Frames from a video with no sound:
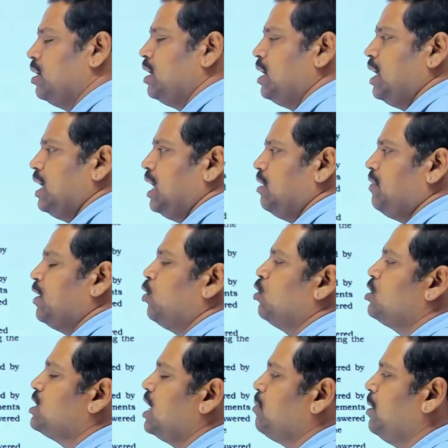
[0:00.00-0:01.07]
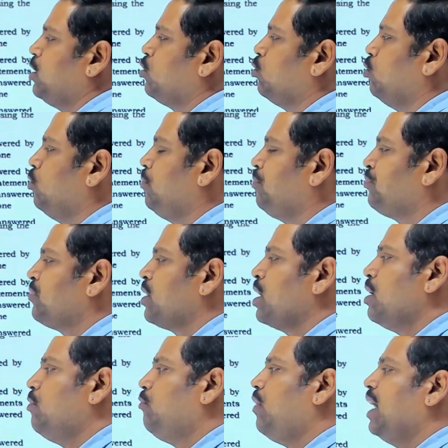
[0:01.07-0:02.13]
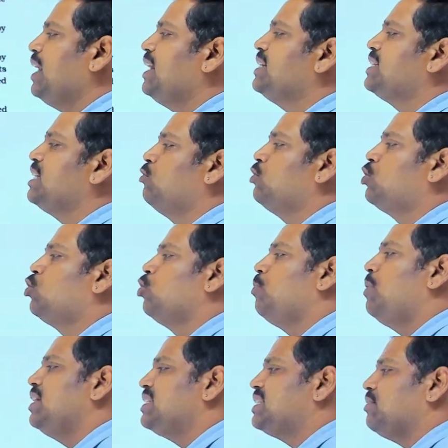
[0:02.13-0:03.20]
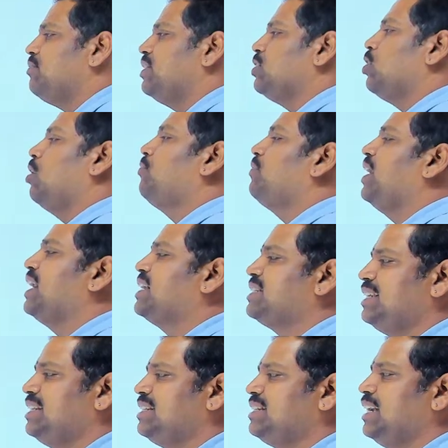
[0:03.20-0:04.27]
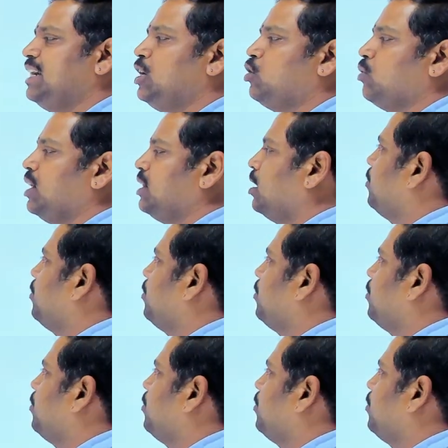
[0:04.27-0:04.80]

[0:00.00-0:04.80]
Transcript: If I go to statement 2, y received 2 by 7th of x and z together.